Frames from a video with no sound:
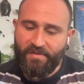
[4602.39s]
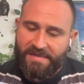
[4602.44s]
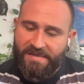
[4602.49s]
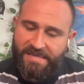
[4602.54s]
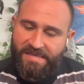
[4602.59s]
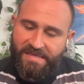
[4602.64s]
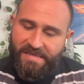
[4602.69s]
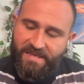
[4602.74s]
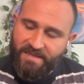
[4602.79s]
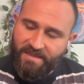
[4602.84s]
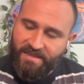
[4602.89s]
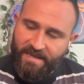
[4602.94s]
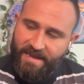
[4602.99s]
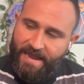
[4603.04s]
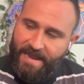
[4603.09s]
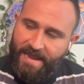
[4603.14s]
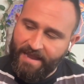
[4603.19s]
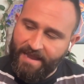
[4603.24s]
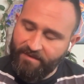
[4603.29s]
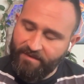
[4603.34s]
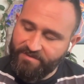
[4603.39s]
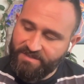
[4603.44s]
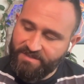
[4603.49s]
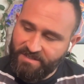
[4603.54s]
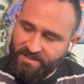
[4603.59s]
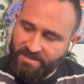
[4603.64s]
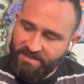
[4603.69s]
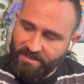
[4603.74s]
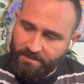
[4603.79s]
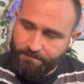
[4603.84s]
And the healing I have
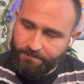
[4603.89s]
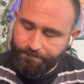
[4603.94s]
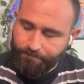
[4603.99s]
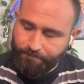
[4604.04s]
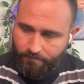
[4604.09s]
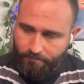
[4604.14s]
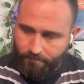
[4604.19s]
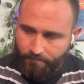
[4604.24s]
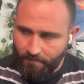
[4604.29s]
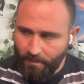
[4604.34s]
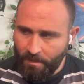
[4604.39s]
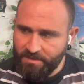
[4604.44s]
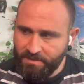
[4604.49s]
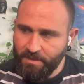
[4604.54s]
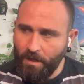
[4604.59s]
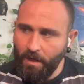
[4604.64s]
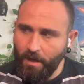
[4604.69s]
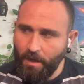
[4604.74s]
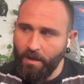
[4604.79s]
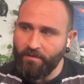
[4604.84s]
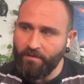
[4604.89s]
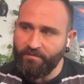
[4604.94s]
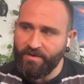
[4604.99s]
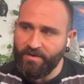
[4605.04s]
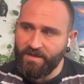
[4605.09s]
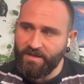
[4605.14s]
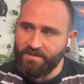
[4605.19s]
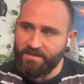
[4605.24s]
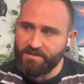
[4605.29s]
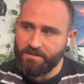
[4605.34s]
seen to all of
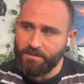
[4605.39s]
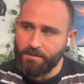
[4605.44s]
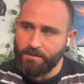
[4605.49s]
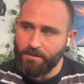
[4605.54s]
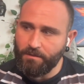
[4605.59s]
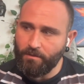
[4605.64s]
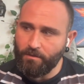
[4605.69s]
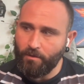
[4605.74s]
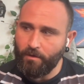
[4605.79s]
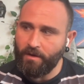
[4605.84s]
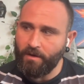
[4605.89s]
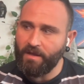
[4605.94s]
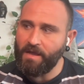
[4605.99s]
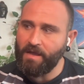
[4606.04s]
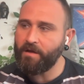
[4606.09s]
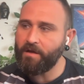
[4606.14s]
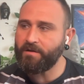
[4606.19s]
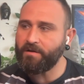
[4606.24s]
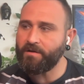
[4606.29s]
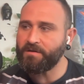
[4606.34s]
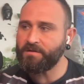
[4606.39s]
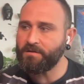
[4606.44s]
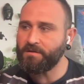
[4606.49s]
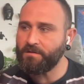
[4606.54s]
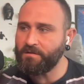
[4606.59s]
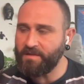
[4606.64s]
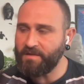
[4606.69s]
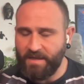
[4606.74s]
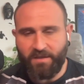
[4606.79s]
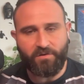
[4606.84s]
it is learning how to
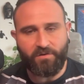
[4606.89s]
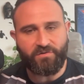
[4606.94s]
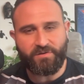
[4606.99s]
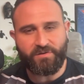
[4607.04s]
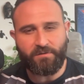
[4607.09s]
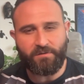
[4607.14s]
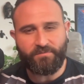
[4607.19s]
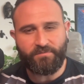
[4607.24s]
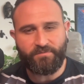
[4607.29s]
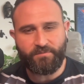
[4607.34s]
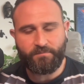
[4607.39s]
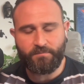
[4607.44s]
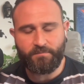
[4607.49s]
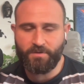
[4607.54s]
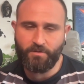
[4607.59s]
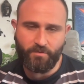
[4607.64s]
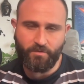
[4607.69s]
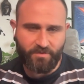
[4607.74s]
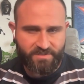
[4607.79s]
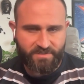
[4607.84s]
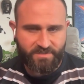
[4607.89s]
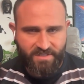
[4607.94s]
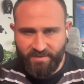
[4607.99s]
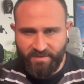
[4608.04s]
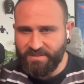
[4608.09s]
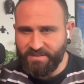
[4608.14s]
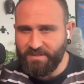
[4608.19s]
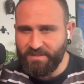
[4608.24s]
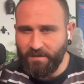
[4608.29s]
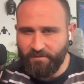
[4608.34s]
like yourself. You know, you can
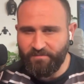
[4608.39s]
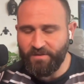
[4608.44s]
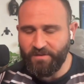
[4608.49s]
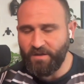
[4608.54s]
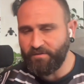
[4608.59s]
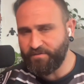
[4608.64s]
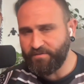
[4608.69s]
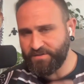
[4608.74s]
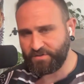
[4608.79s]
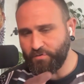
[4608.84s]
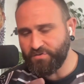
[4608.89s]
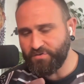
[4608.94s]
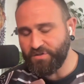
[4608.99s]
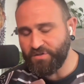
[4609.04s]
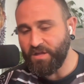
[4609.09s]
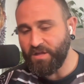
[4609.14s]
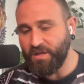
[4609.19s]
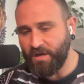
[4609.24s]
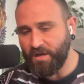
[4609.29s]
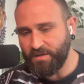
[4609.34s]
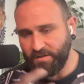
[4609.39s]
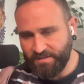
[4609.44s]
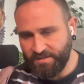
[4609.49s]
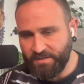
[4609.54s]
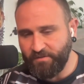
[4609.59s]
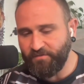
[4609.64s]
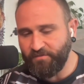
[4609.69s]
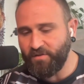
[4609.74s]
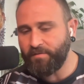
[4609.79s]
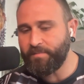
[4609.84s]
say the self love, it's used a lot,
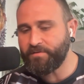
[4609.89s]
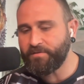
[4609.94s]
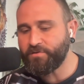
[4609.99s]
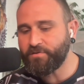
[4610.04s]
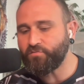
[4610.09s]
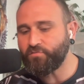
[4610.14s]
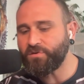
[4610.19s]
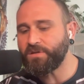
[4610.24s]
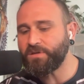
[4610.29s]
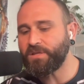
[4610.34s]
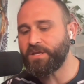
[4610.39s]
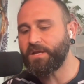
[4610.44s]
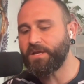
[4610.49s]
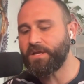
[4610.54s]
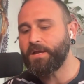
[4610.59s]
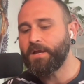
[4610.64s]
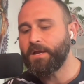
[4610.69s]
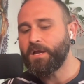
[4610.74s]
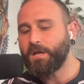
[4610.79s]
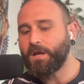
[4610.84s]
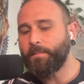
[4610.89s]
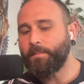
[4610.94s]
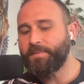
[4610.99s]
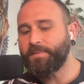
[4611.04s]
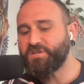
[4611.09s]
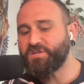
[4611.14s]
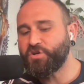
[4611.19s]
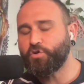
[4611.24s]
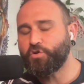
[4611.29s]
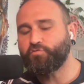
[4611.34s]
like self love, but to really
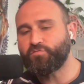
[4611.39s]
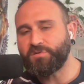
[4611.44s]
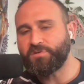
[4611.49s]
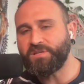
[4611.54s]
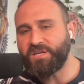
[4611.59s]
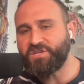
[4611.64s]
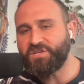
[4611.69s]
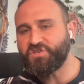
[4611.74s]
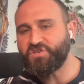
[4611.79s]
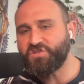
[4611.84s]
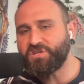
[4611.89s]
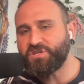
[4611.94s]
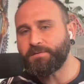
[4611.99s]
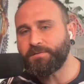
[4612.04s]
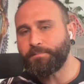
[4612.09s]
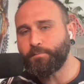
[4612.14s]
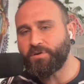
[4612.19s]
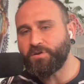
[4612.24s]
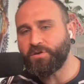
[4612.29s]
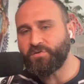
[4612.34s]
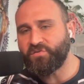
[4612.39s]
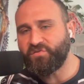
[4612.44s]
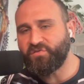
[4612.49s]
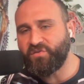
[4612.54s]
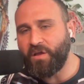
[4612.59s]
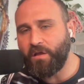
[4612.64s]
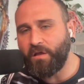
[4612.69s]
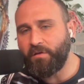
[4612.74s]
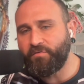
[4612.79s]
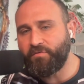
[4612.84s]
come into good relationship with
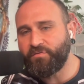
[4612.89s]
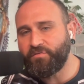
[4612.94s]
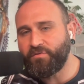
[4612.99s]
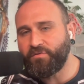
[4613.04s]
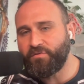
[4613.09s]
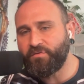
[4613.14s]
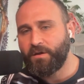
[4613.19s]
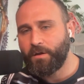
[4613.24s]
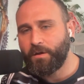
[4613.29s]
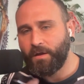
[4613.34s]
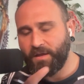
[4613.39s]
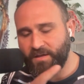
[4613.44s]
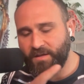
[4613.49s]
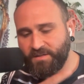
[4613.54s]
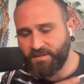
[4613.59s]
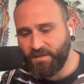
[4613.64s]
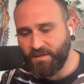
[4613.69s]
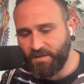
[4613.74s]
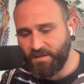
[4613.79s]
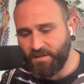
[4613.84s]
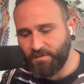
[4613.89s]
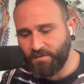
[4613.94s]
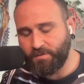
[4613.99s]
yourself is